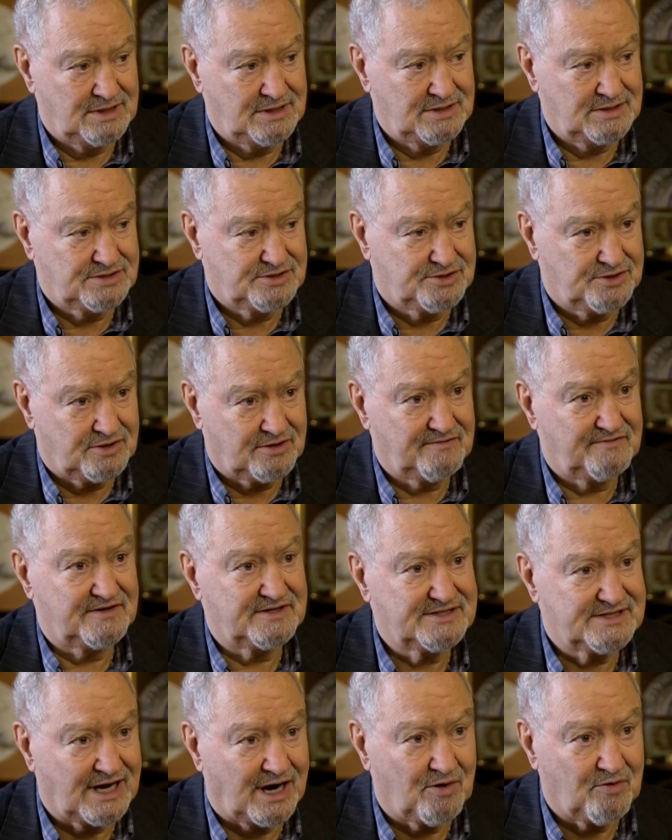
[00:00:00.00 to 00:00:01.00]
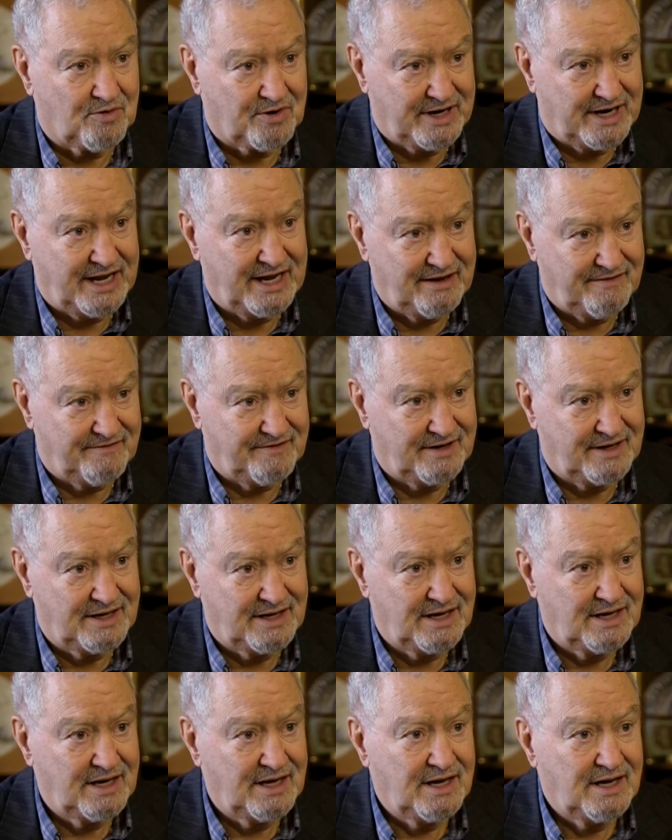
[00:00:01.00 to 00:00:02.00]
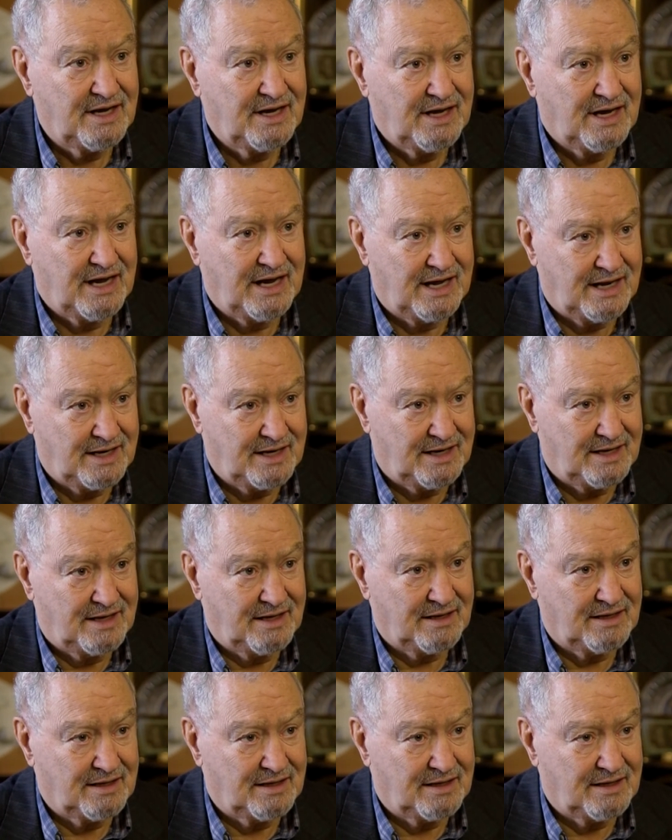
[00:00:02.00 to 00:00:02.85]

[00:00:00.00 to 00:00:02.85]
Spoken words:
service our Navy and